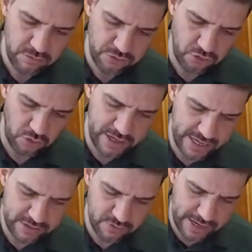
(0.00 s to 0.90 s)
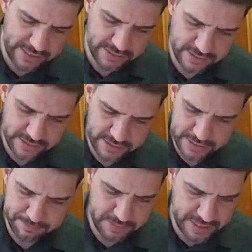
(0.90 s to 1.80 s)
So let's write it
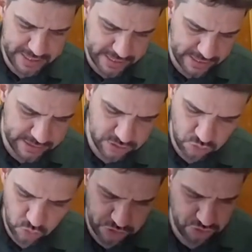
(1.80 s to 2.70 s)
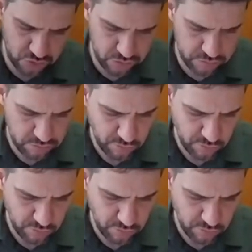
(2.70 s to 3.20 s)
here. That is question